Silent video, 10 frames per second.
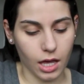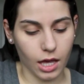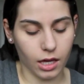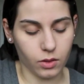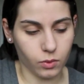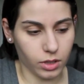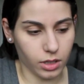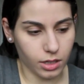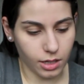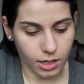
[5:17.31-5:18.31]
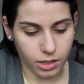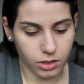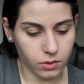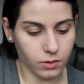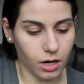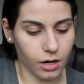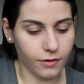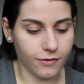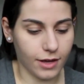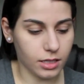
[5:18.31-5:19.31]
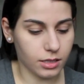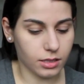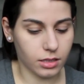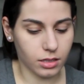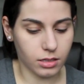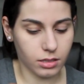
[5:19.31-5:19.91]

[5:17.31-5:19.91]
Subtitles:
And we're going to contour our face.